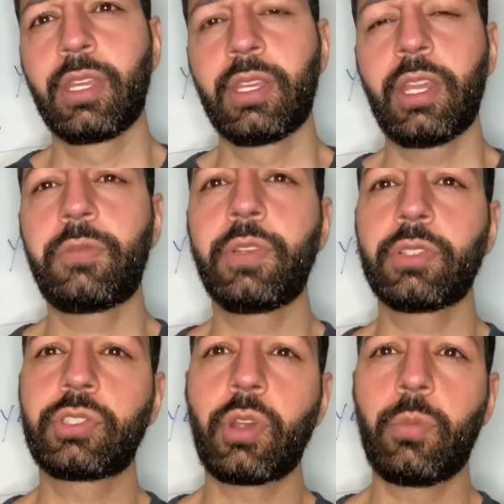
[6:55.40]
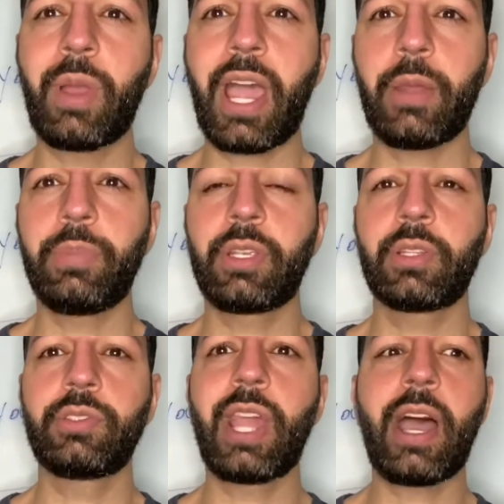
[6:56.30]
It feels so bad
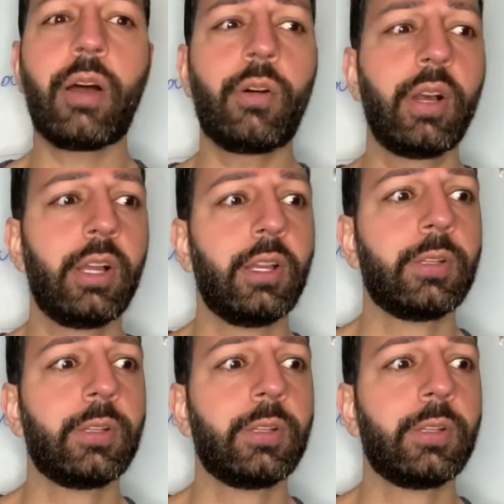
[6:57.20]
because now